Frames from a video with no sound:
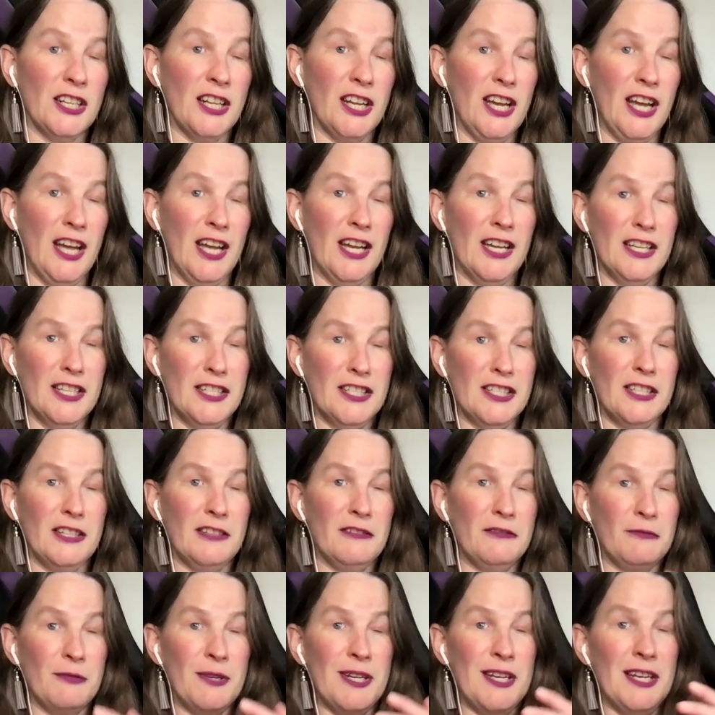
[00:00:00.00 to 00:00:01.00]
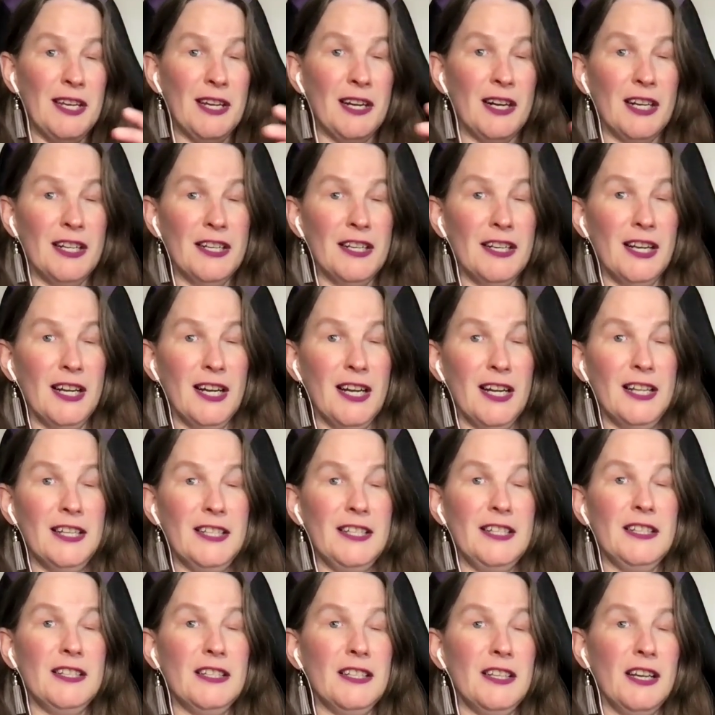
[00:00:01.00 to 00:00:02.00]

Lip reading: And if we are not